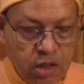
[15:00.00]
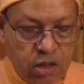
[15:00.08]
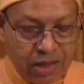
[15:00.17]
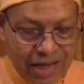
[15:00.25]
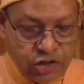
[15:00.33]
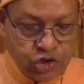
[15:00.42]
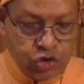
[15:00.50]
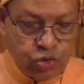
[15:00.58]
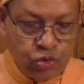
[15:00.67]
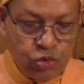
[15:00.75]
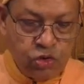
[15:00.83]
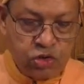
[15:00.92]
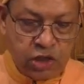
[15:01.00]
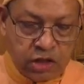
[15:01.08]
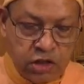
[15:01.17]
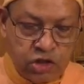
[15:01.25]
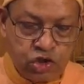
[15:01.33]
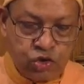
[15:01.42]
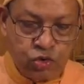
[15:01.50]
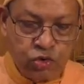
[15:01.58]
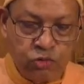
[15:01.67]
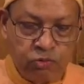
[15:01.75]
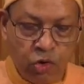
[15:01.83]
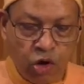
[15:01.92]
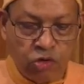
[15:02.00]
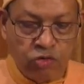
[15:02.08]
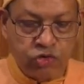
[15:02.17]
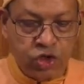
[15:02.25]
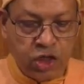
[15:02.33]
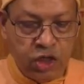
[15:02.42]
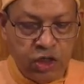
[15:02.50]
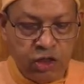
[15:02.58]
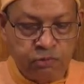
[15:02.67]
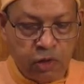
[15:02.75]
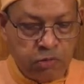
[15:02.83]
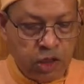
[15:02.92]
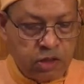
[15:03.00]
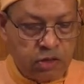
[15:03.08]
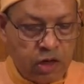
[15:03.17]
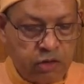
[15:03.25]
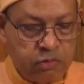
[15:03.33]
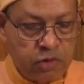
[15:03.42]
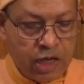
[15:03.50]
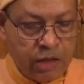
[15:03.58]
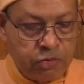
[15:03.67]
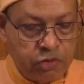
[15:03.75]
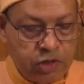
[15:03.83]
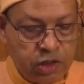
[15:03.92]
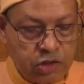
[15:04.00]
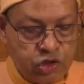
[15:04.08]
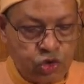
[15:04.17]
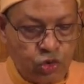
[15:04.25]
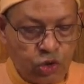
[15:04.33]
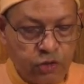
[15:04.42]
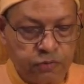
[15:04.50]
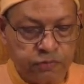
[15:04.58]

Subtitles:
night school, Sunday school, moral training, public library, and so on.